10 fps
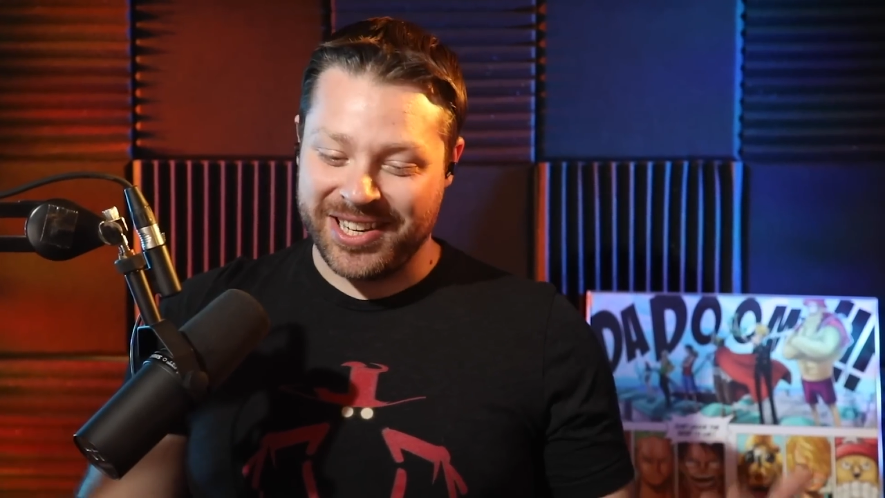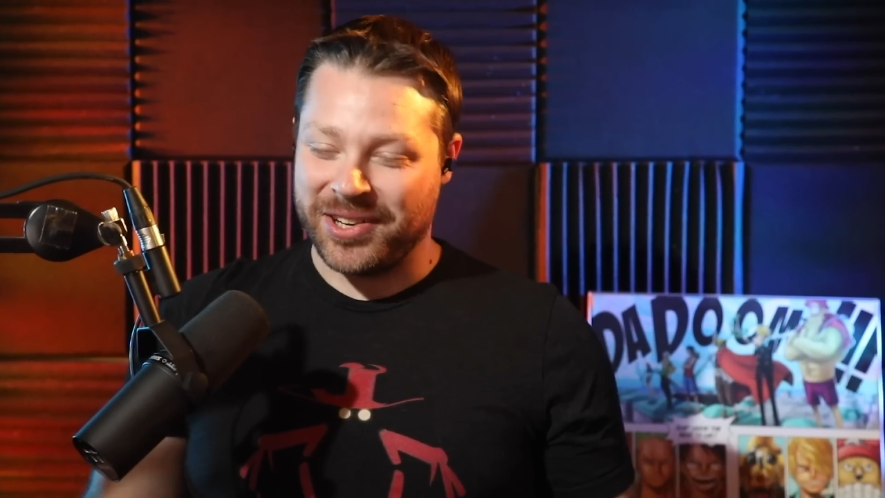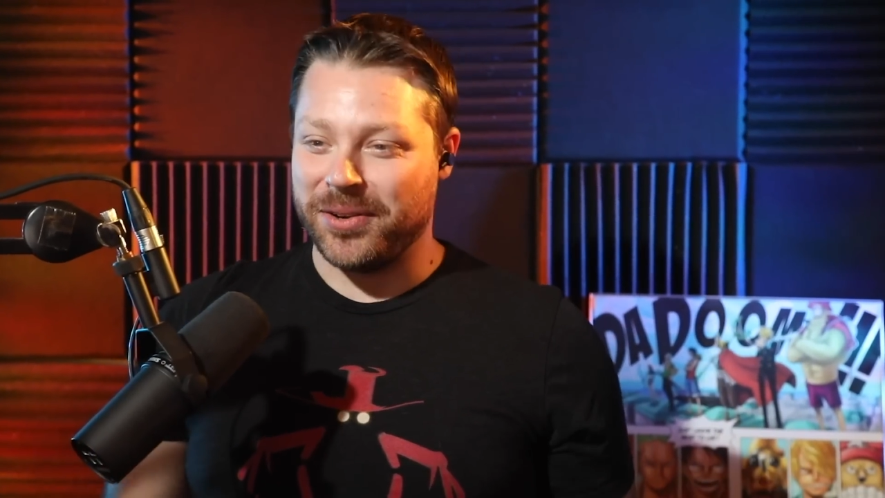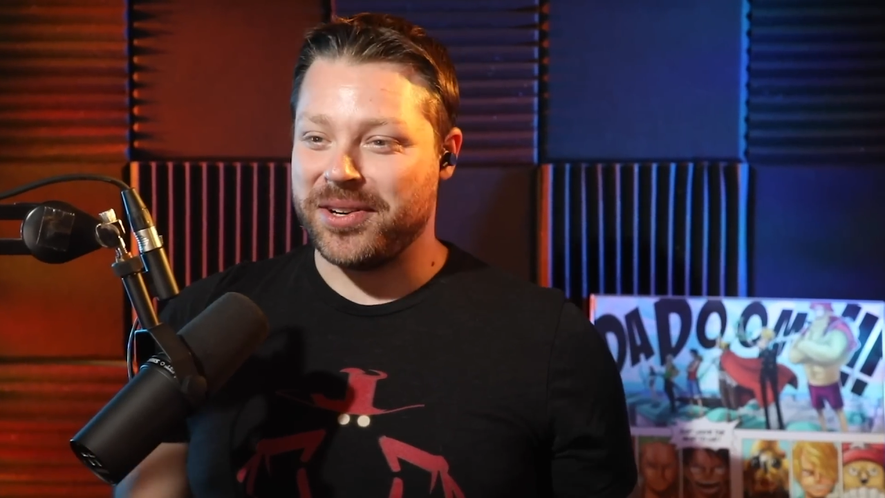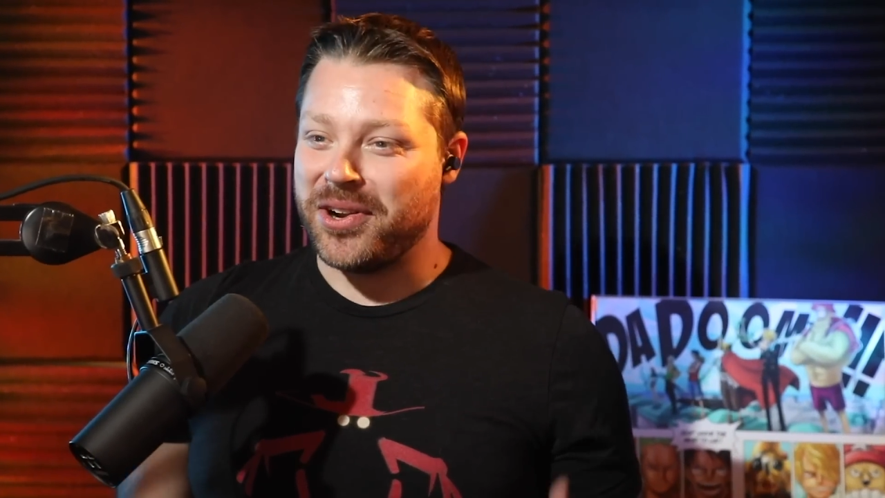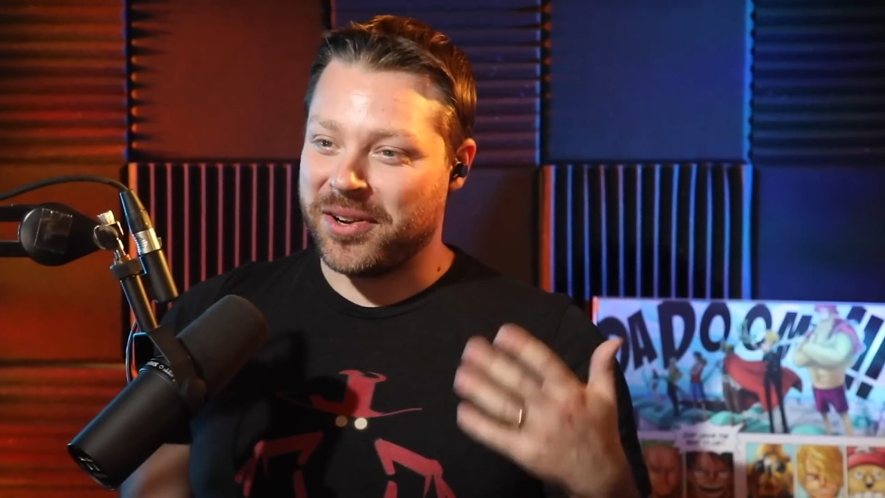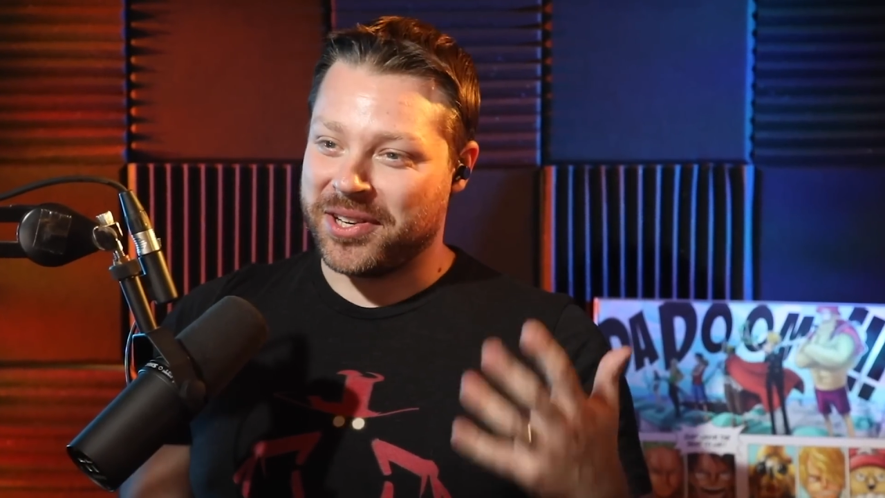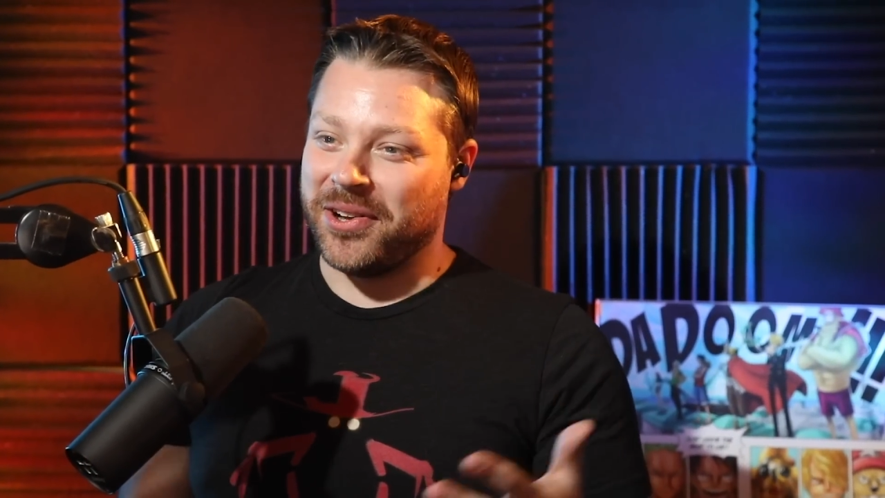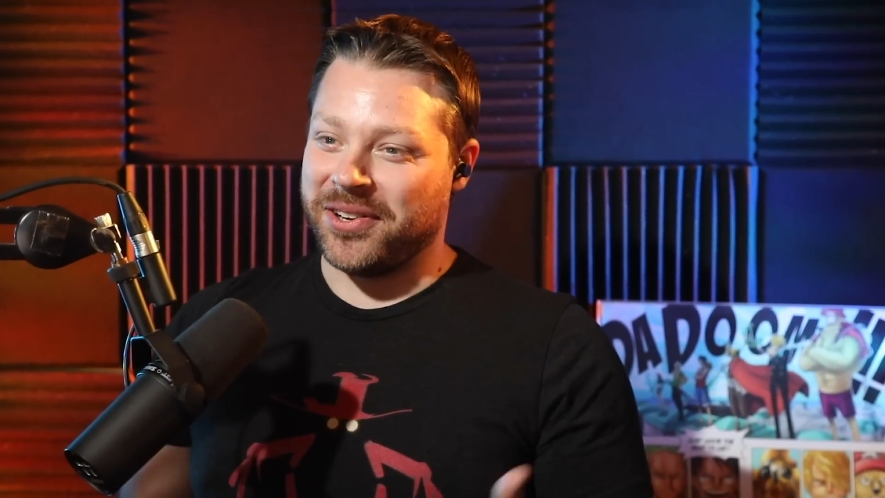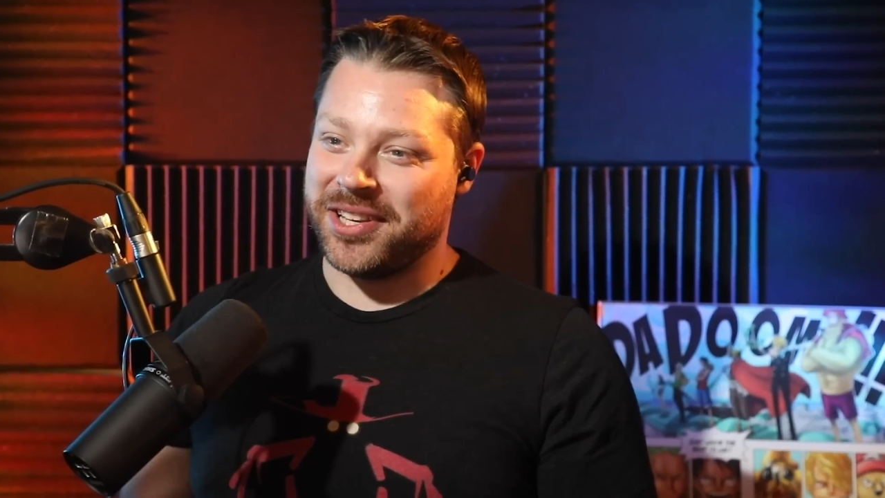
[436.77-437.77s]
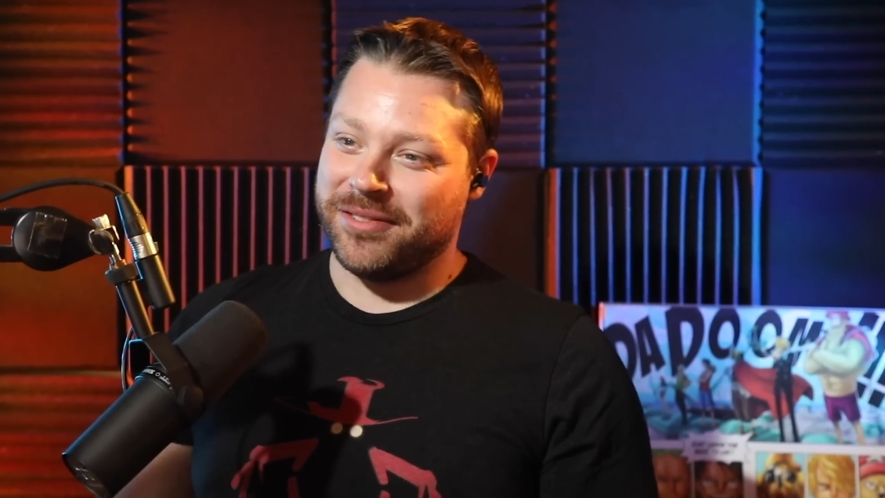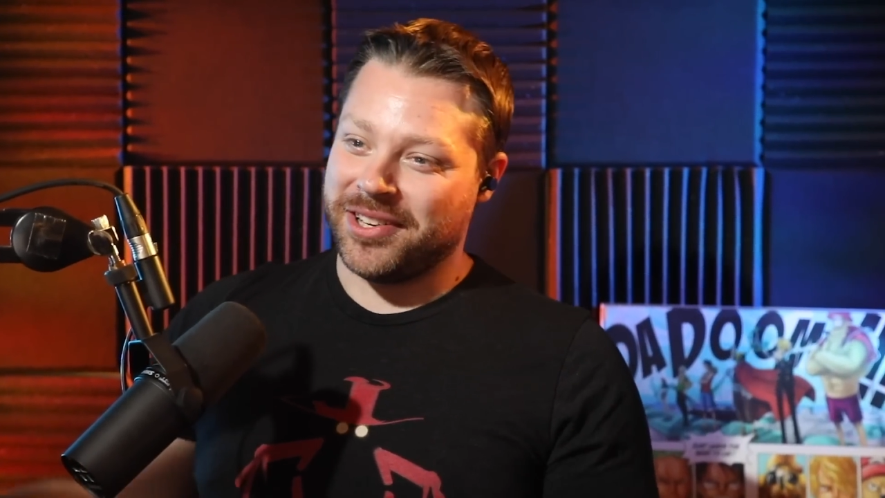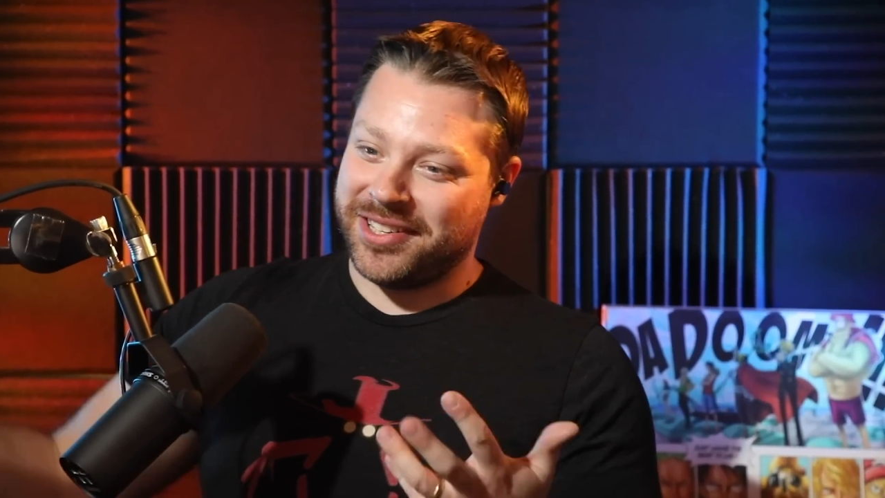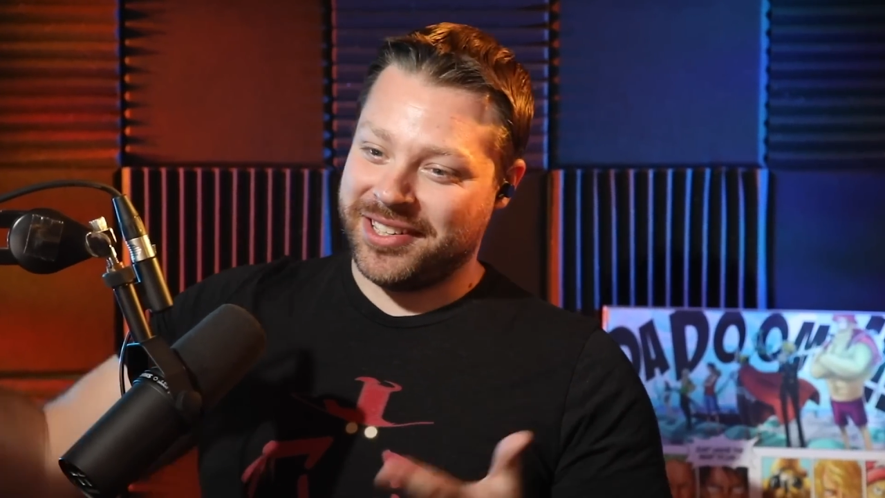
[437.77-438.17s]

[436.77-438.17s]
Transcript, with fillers: you know, knock knock. You've got it.